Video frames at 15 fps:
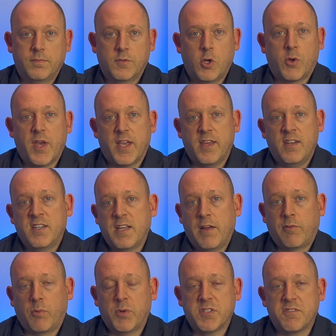Okay, getting to
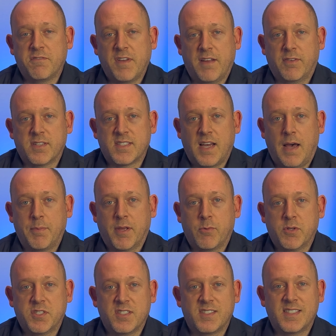everyone's favorite topic,
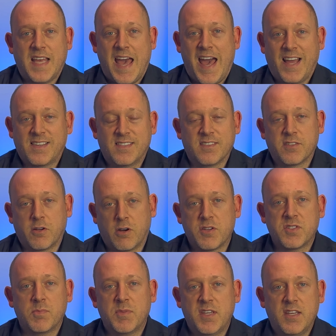which is taxes. There are
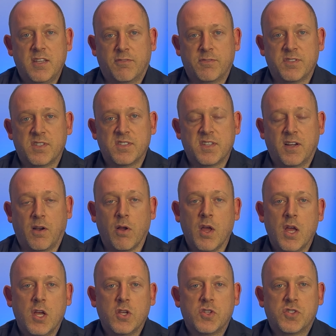some key differences here.
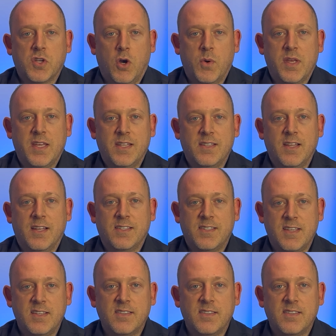So in D